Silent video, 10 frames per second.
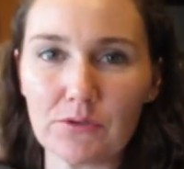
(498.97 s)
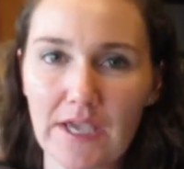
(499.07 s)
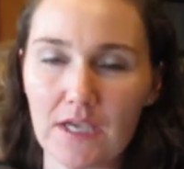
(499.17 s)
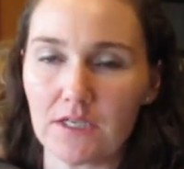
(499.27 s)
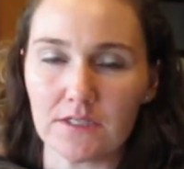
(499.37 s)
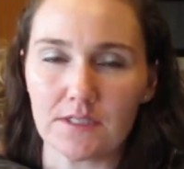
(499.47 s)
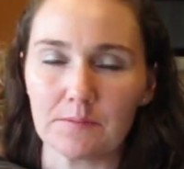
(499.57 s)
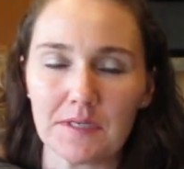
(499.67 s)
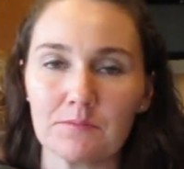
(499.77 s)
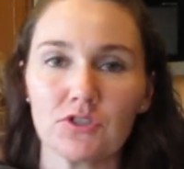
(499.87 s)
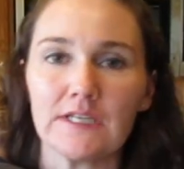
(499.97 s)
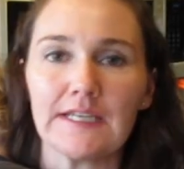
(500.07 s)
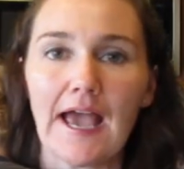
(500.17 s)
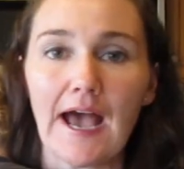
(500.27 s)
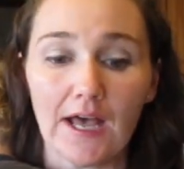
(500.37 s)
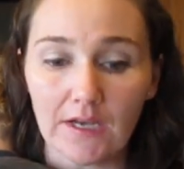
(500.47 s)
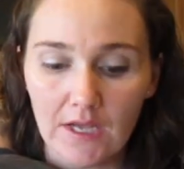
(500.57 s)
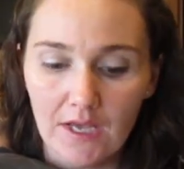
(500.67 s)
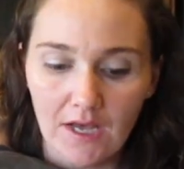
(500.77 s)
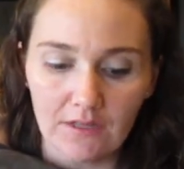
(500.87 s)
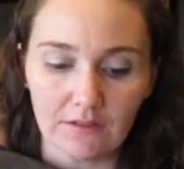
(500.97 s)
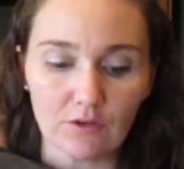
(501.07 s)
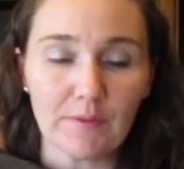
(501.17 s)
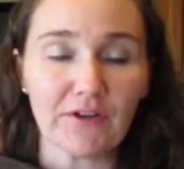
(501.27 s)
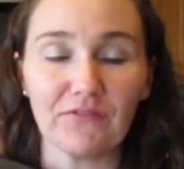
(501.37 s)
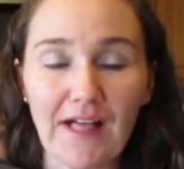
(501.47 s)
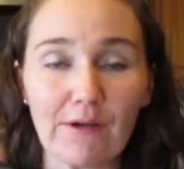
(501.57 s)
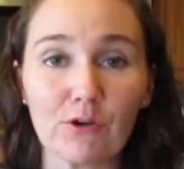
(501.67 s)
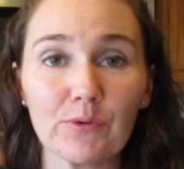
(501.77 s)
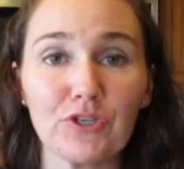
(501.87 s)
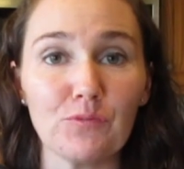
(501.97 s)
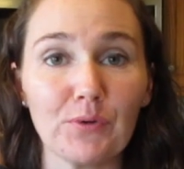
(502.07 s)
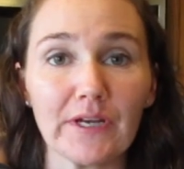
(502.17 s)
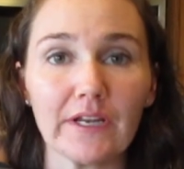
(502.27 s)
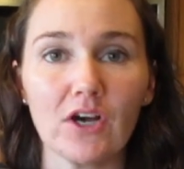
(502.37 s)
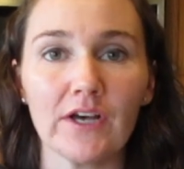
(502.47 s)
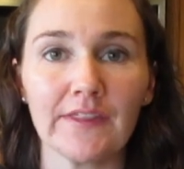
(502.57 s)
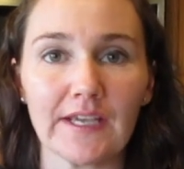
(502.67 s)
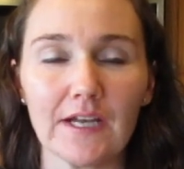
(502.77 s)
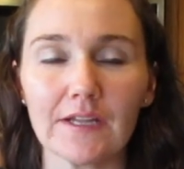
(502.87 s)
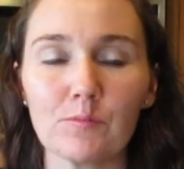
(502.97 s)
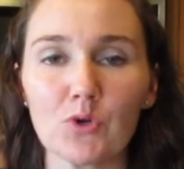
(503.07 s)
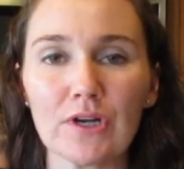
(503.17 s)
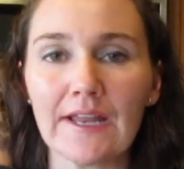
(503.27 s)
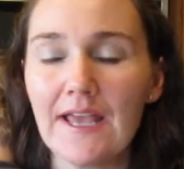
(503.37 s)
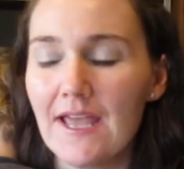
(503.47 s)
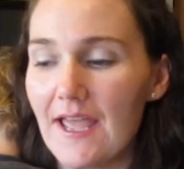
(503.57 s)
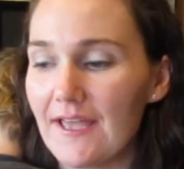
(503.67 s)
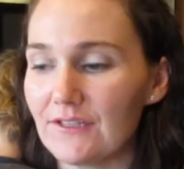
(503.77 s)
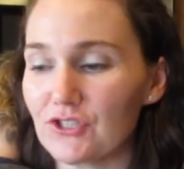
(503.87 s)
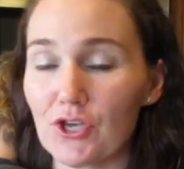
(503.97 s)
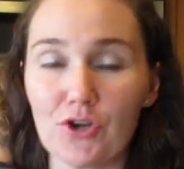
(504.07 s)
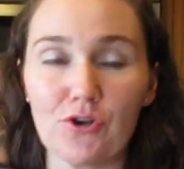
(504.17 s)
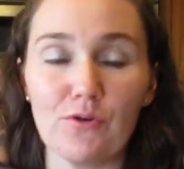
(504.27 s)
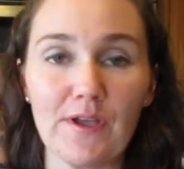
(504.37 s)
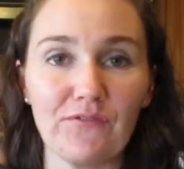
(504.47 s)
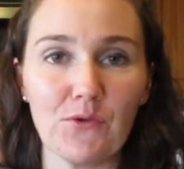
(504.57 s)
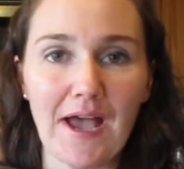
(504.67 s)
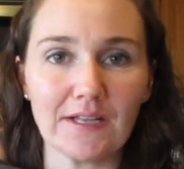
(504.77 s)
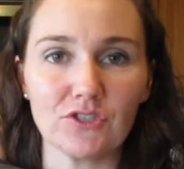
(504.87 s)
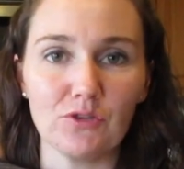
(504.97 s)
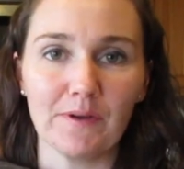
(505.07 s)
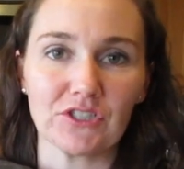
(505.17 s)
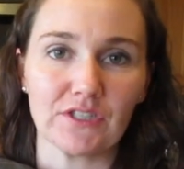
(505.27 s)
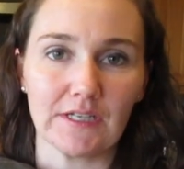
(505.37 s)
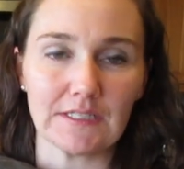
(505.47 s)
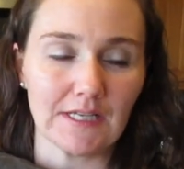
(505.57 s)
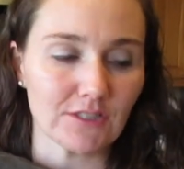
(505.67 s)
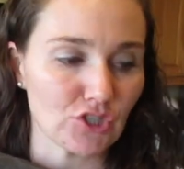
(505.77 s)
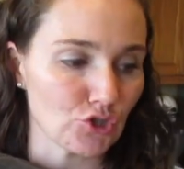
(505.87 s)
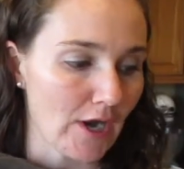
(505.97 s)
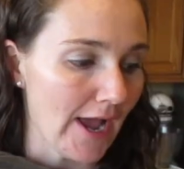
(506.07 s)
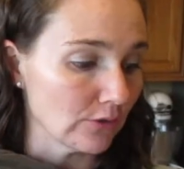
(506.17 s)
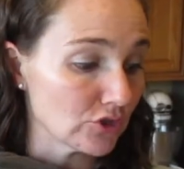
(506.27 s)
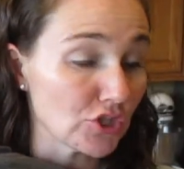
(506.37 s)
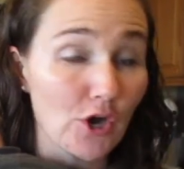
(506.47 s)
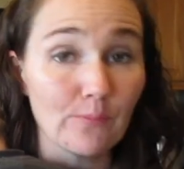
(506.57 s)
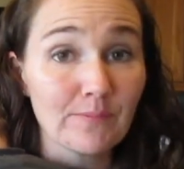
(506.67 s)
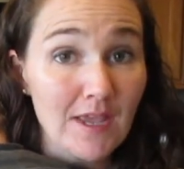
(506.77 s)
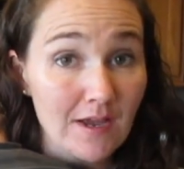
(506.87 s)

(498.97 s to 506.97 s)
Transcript: okay because sometimes you need to add a little bit of flour when you put it on the cutting board. And so if you add too much, then it tends to dry out. So